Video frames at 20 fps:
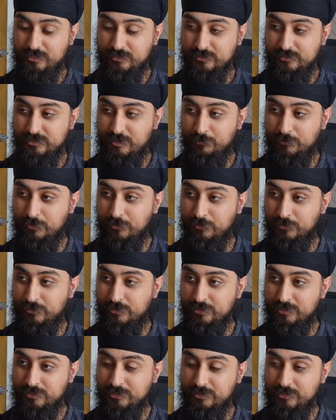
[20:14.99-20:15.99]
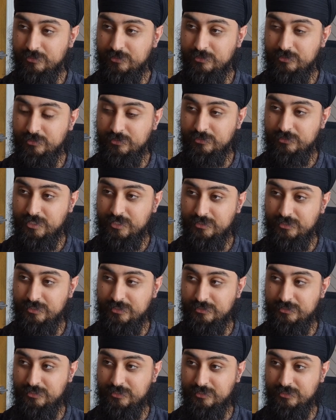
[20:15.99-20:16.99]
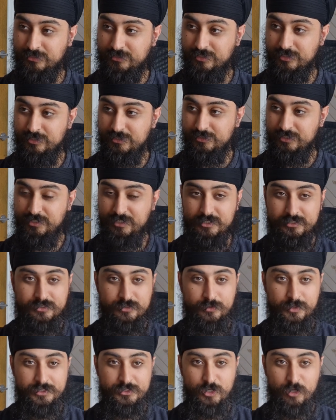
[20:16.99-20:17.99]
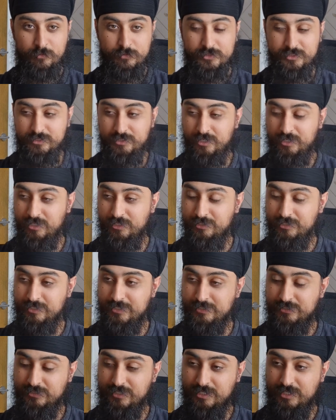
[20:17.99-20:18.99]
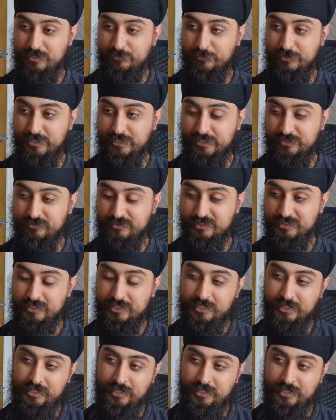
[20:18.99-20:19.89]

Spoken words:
simple you take these things, the easier it is to adopt a lot of these beliefs.